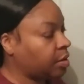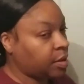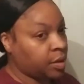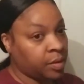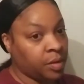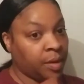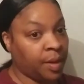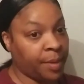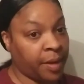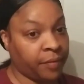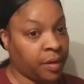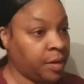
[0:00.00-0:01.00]
And you know
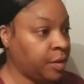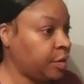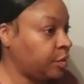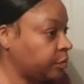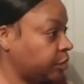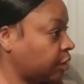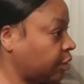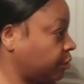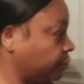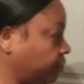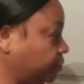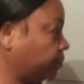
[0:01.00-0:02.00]
I'm going to have to get cute.
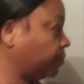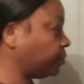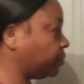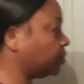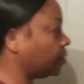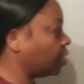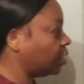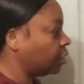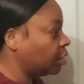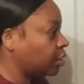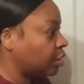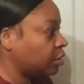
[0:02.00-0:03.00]
So,
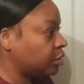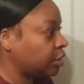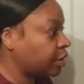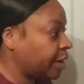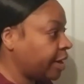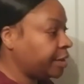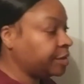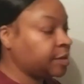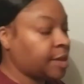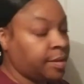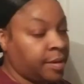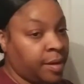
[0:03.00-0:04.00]
you know, a
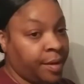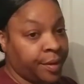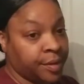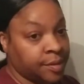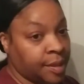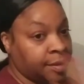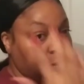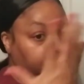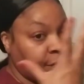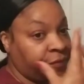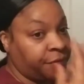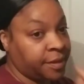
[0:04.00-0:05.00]
hairstyle and a hairstyle
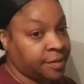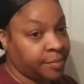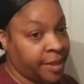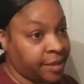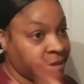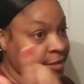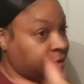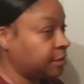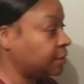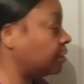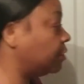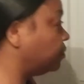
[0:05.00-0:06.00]
till your face matches
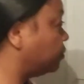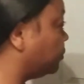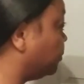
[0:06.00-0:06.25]
it. So,